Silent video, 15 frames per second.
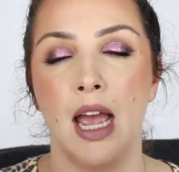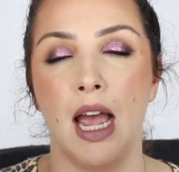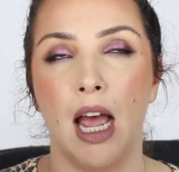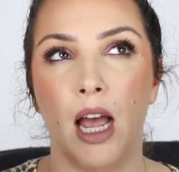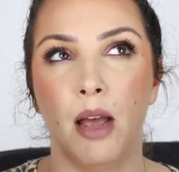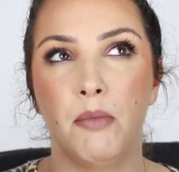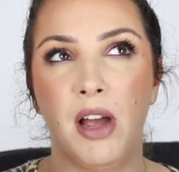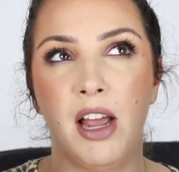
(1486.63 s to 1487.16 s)

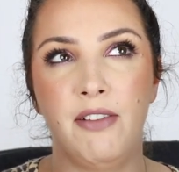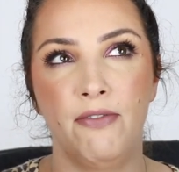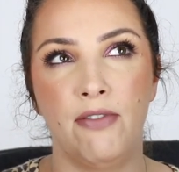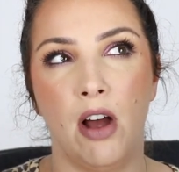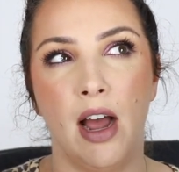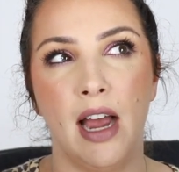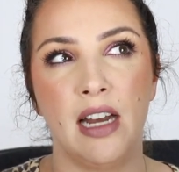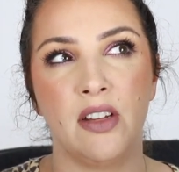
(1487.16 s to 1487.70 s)
I
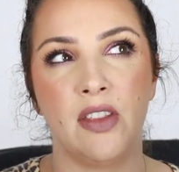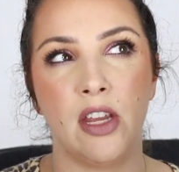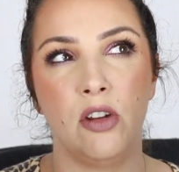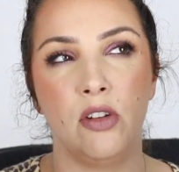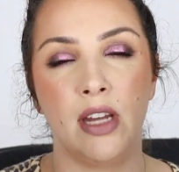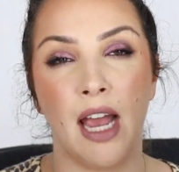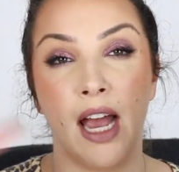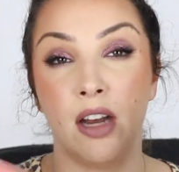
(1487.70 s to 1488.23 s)
find that
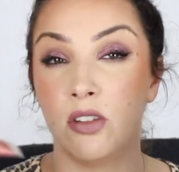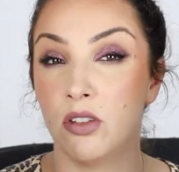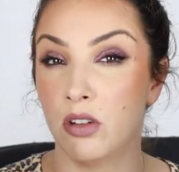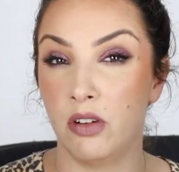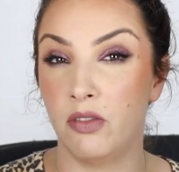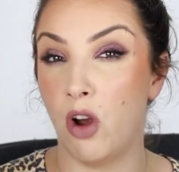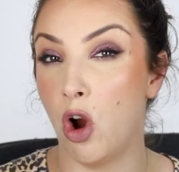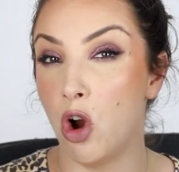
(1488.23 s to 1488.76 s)
you can sort of